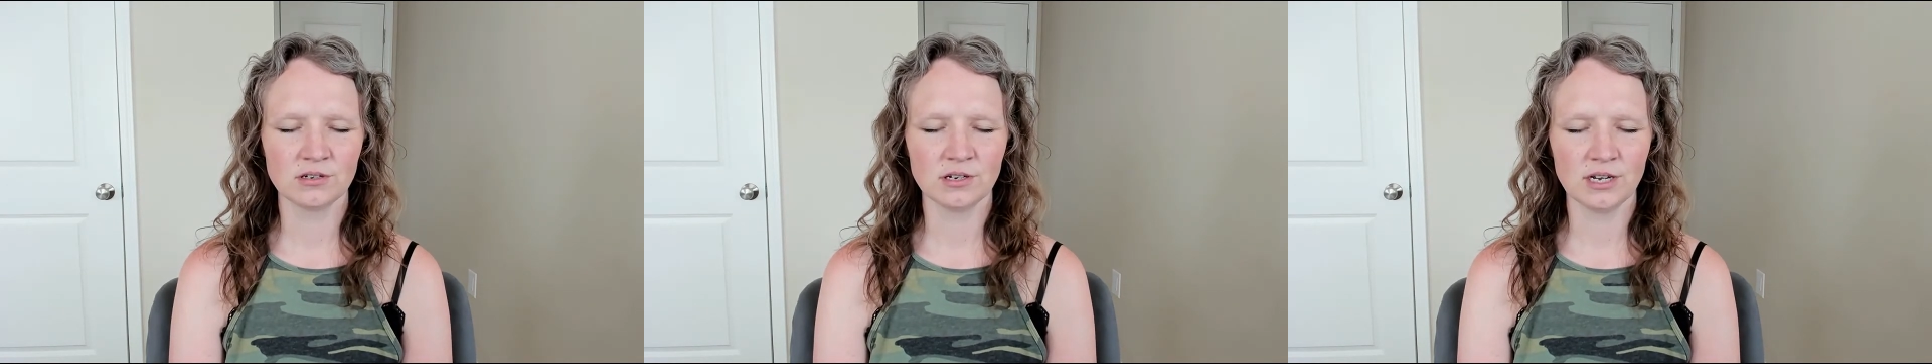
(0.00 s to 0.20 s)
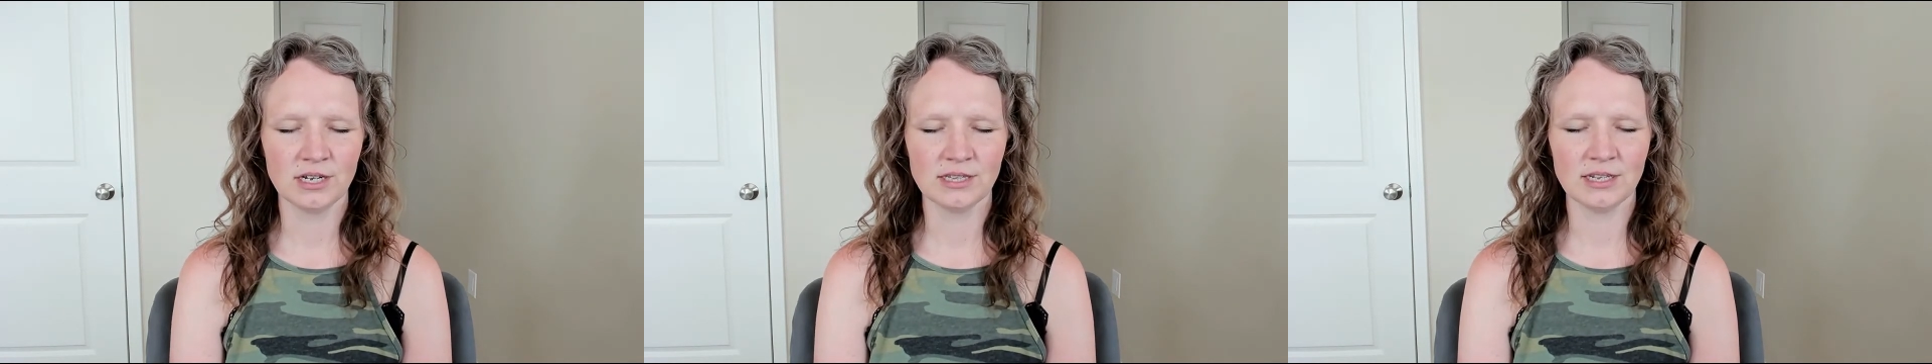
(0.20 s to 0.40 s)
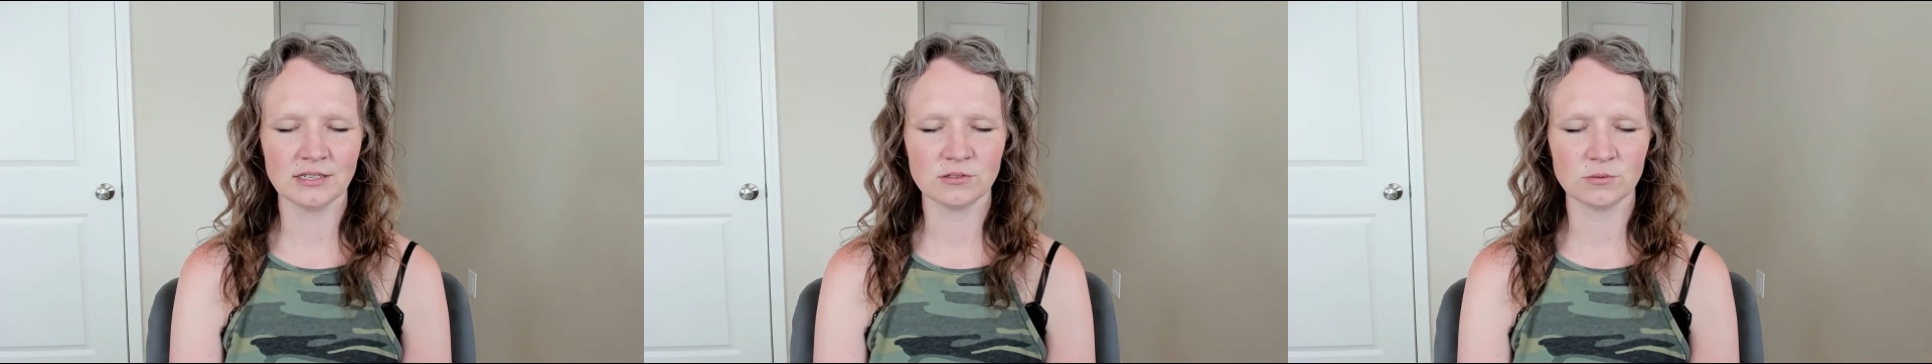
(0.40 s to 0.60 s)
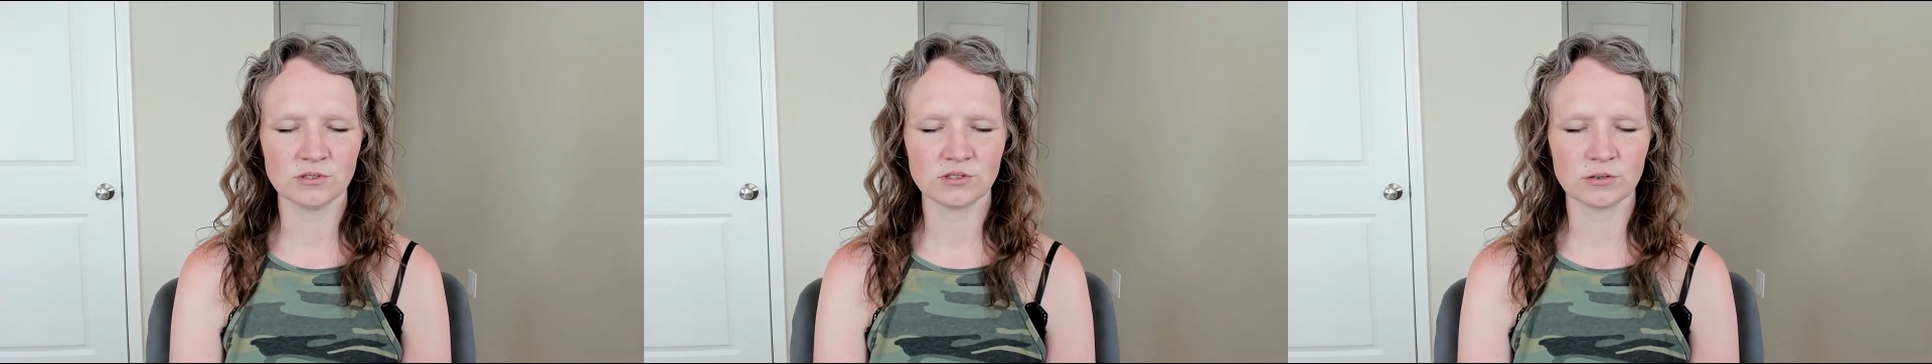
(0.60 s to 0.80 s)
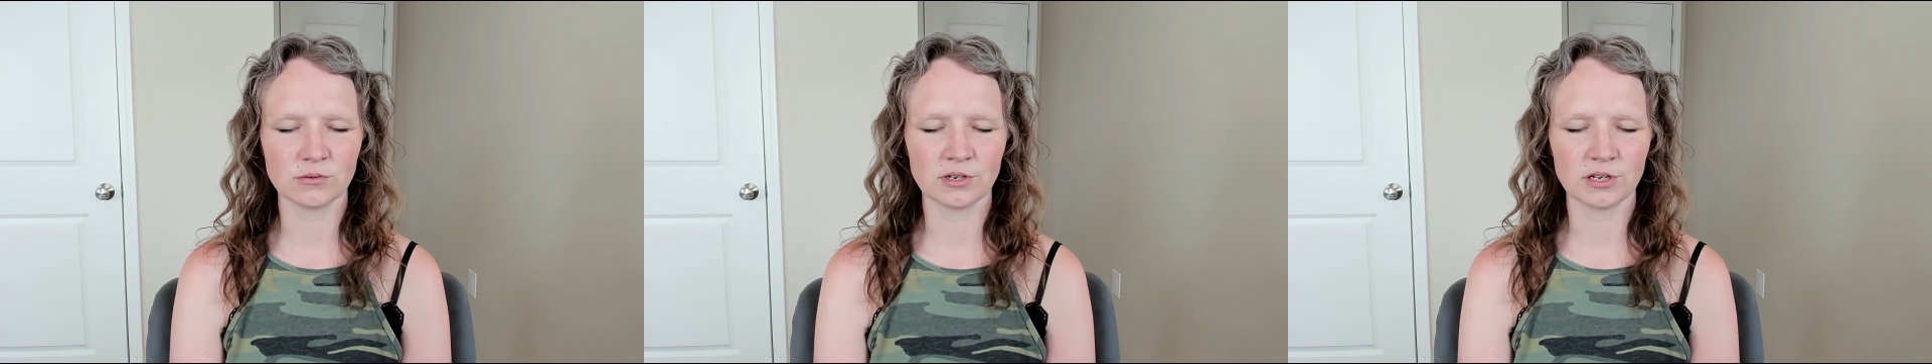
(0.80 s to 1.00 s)
And that's what's
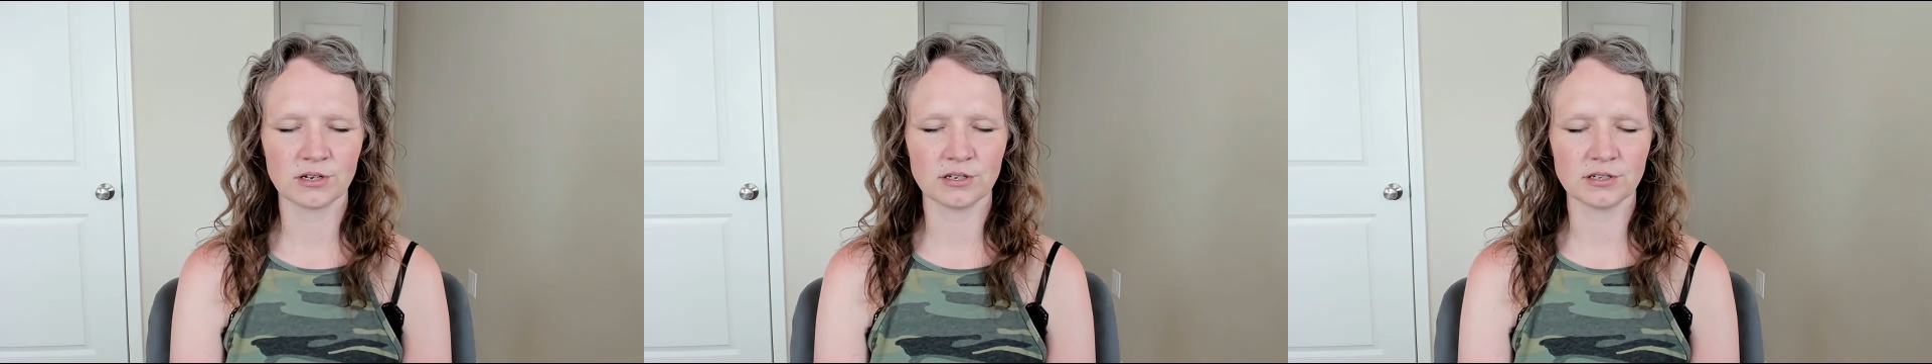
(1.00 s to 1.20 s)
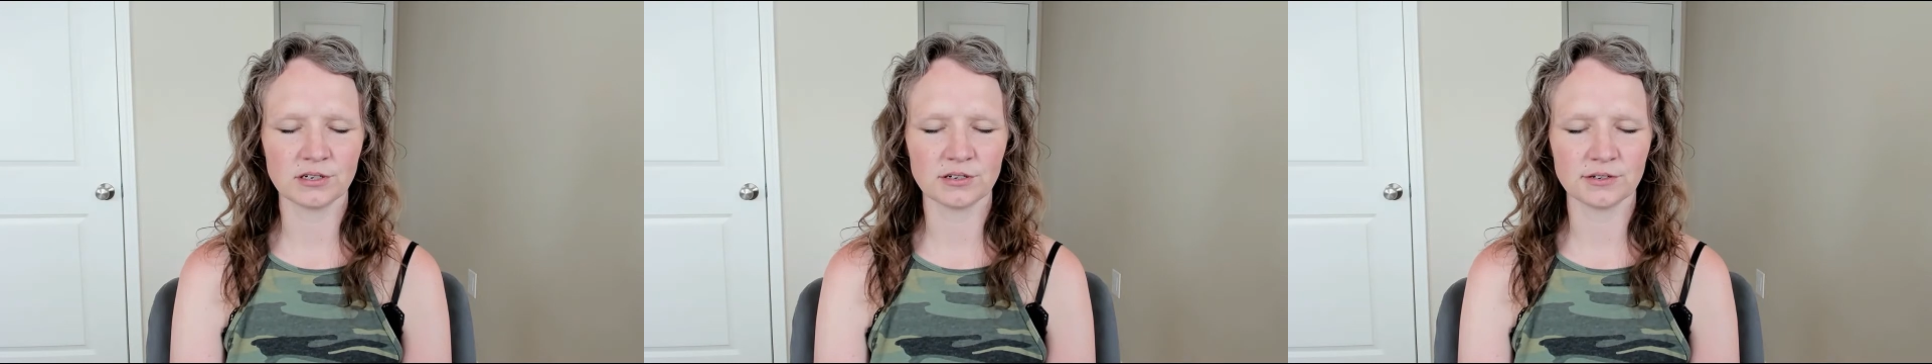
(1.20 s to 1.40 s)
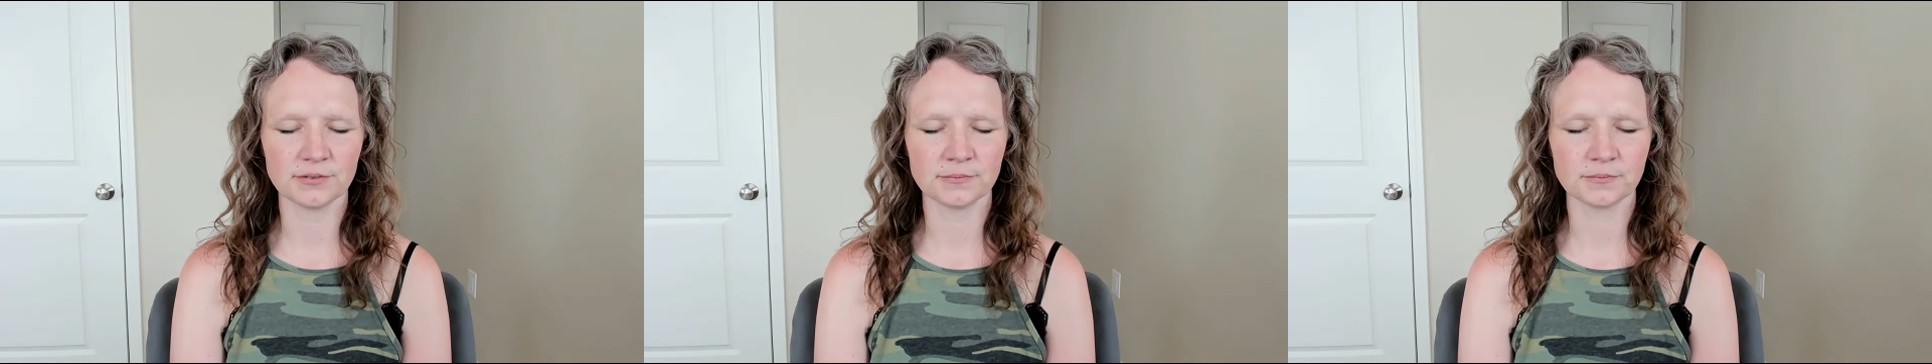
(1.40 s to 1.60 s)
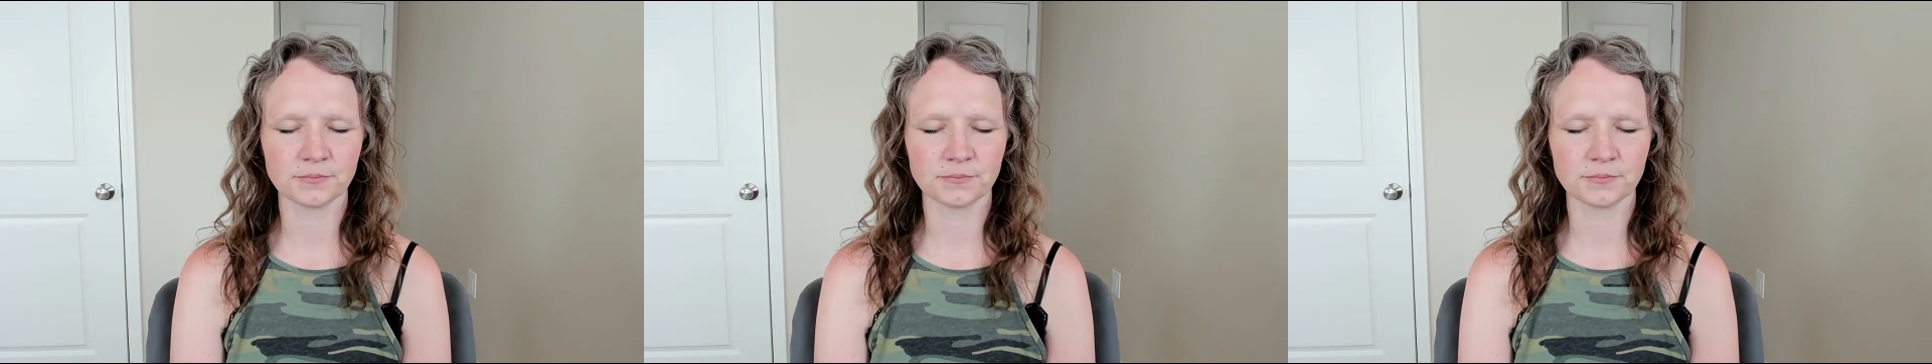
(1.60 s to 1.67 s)
going on here.